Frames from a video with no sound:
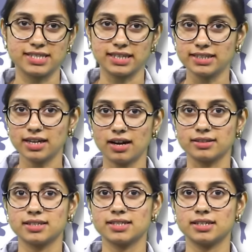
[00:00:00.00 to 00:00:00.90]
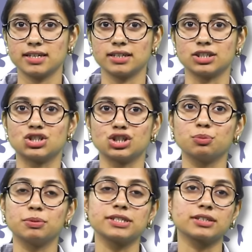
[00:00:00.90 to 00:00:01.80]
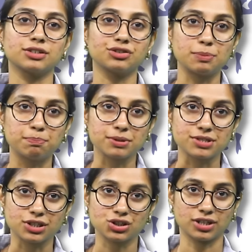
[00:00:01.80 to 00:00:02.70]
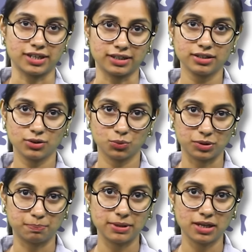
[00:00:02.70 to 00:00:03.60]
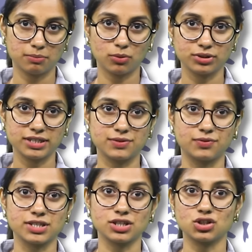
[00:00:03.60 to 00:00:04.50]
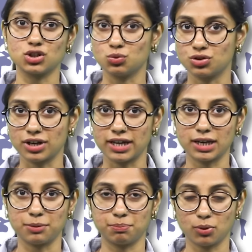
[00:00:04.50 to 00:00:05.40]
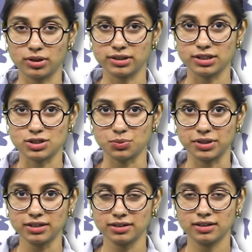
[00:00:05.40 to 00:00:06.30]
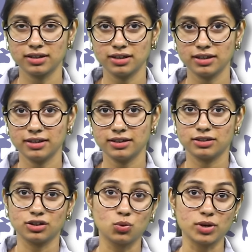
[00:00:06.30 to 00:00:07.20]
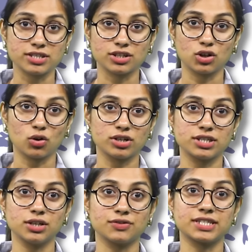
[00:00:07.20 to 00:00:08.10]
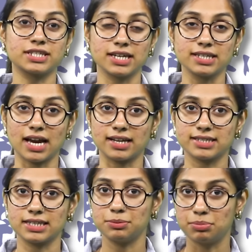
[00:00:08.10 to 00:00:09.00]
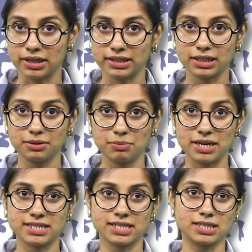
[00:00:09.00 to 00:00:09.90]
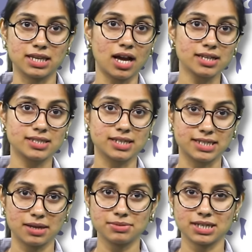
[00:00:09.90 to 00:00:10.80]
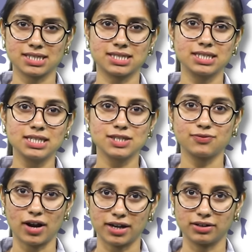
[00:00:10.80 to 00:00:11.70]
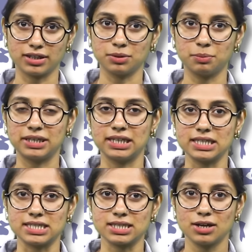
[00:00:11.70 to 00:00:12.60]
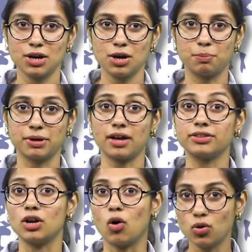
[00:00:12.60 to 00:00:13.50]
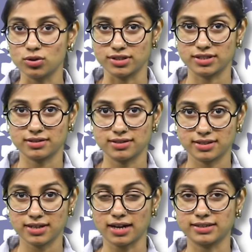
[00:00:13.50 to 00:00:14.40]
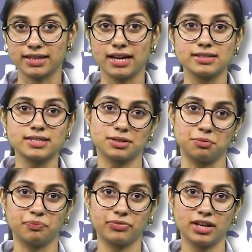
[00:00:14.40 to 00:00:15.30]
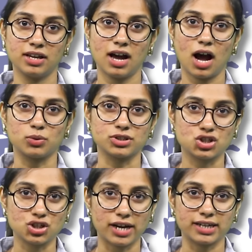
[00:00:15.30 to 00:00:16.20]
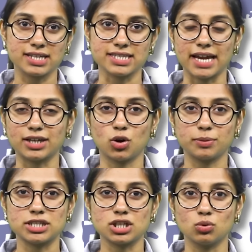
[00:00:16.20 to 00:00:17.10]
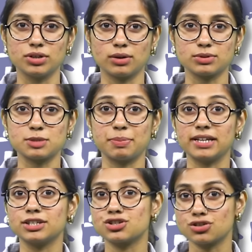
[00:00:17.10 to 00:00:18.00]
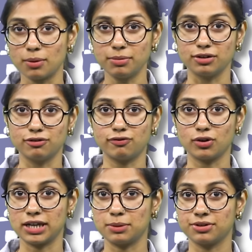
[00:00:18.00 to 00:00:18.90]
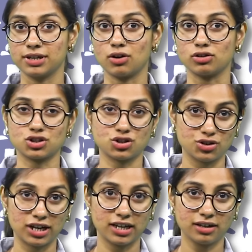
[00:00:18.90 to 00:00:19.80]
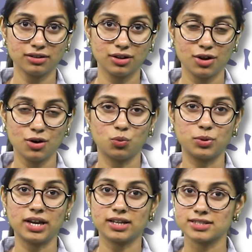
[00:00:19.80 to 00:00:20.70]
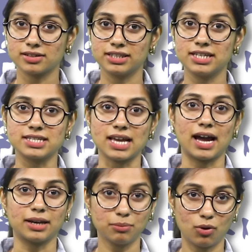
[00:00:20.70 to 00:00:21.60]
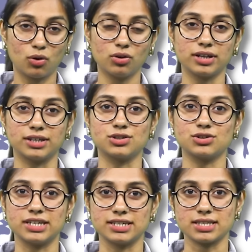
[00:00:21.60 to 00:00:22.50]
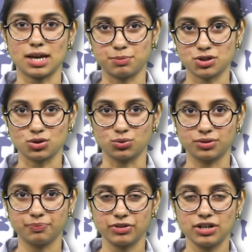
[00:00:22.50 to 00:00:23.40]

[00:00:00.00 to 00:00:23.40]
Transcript: Is India undertaking a geopolitical repositioning with PM Modi's visit to Ukraine and Poland this week? The US Secretary of State Antony Blinken makes his last attempt at a ceasefire in the Middle East, but are the odds stacked against him? How is China's economic slowdown spelling trouble for neighboring Australia? We answer these and more in today's episode.